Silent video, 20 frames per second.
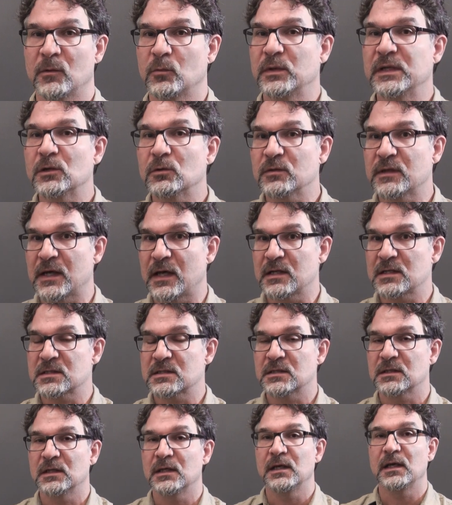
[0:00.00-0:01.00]
We know that,
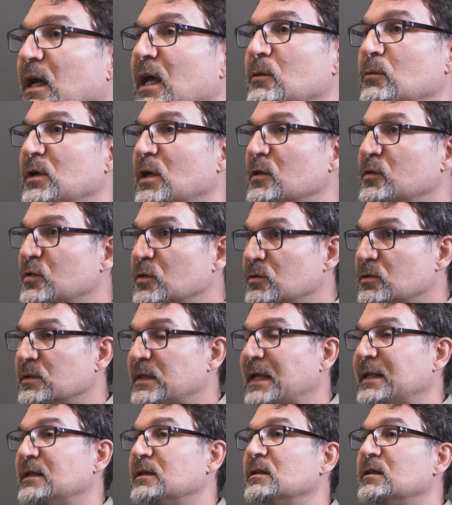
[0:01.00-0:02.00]
and we also know
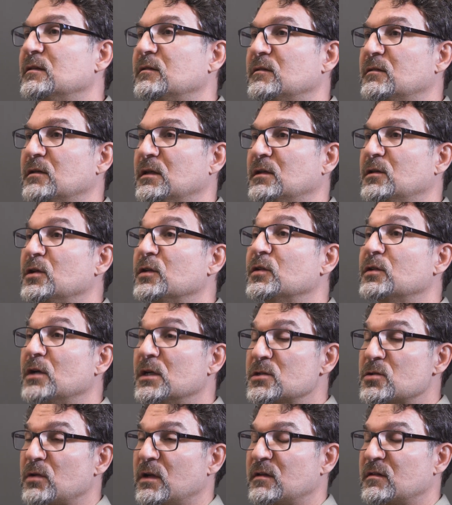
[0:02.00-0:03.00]
that it does
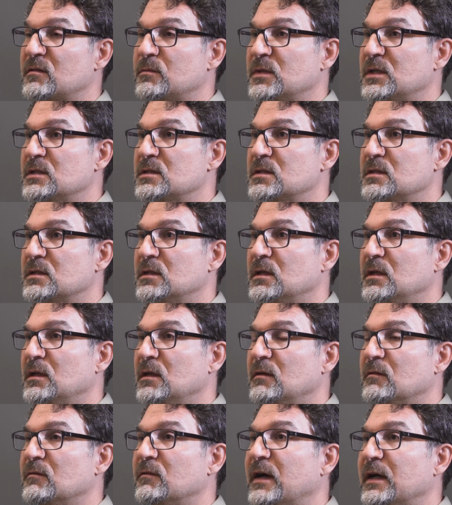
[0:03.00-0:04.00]
not transmit
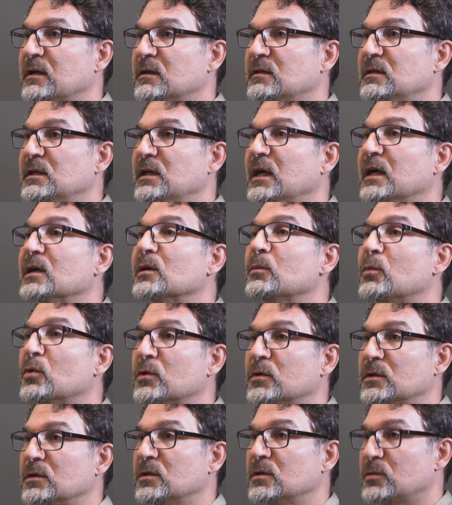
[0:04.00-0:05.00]
via the
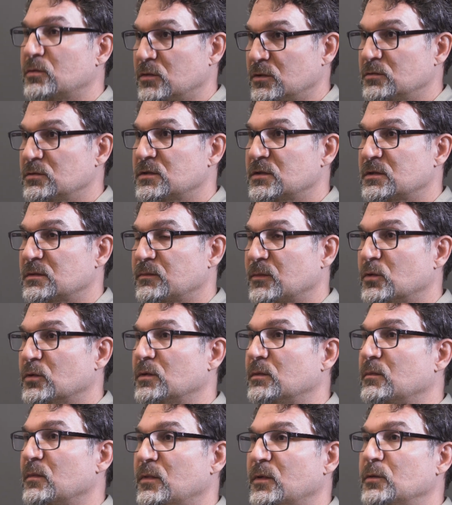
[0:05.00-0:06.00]
airborne route
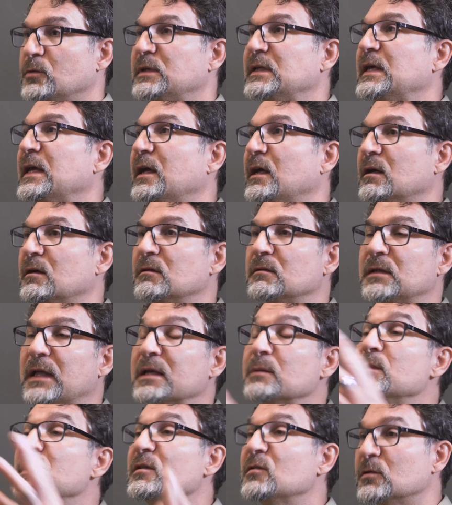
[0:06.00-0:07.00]
or through the air
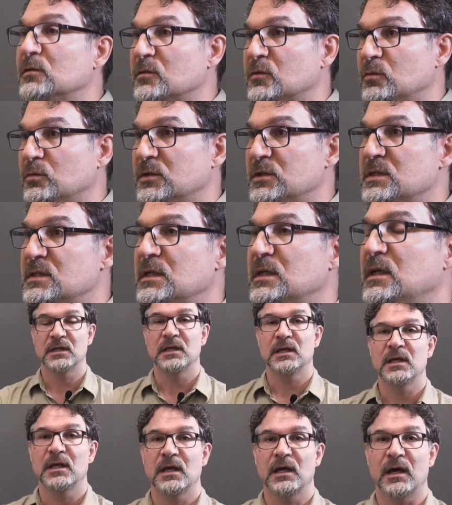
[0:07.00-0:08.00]
like measles would.
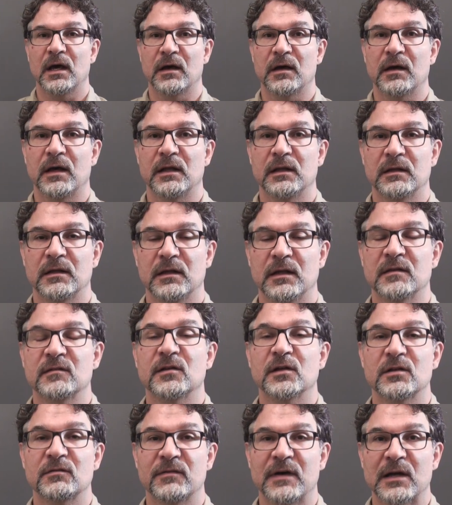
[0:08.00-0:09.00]
It's
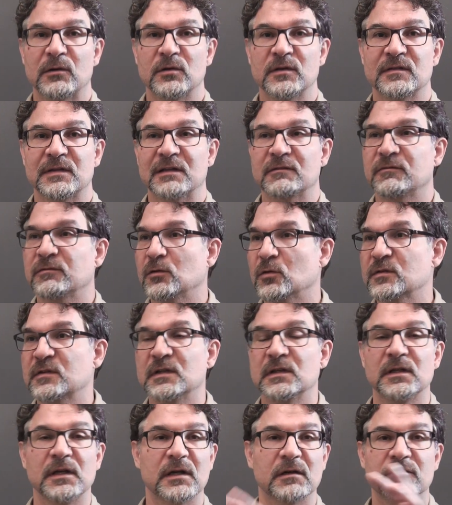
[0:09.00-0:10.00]
not a virus that floats
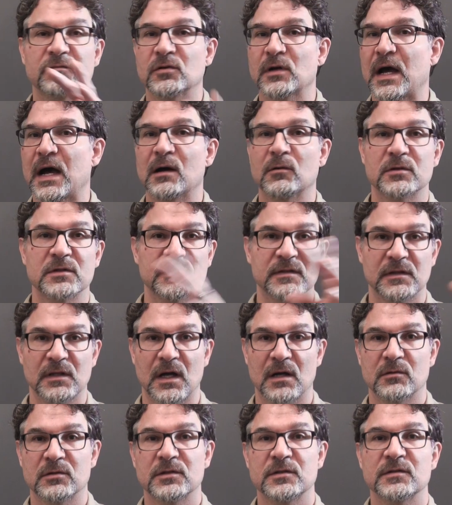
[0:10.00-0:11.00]
in the air for hours and
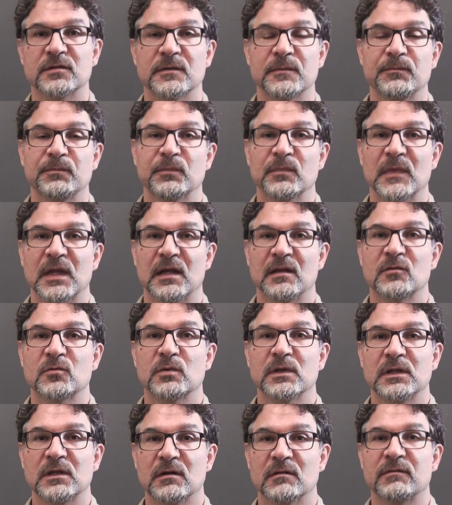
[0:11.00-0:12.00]
hours. It's
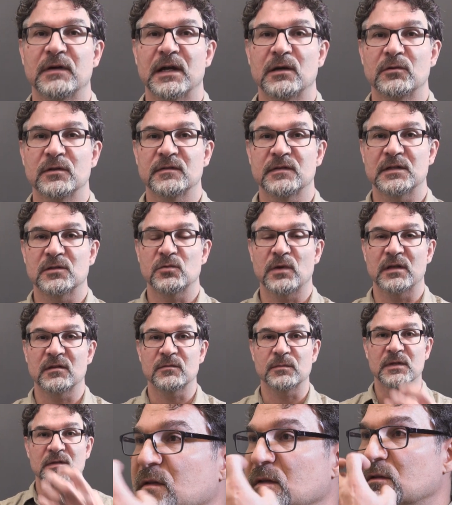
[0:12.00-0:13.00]
really a virus that
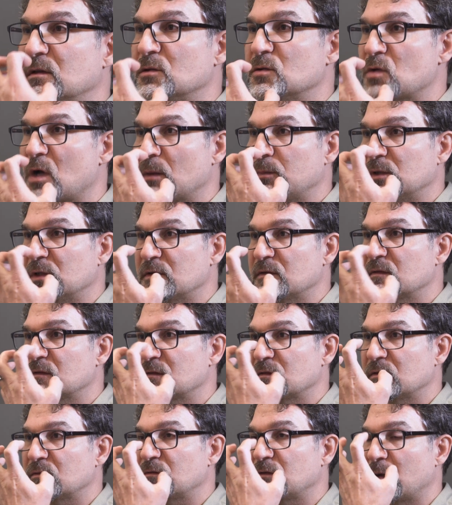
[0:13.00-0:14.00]
transmits in the
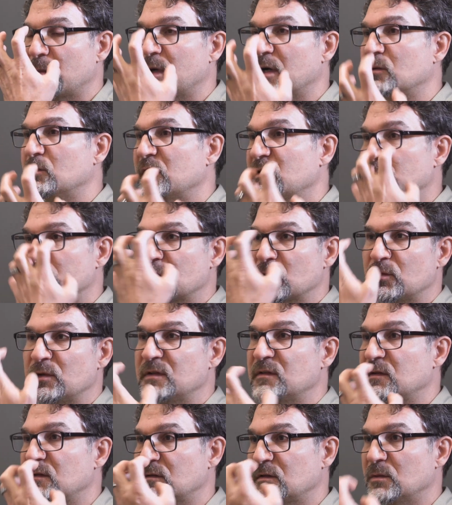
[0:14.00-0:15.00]
droplets from our respiratory
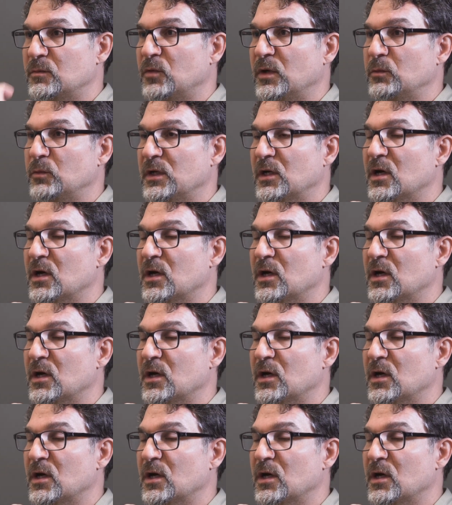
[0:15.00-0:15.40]
system when we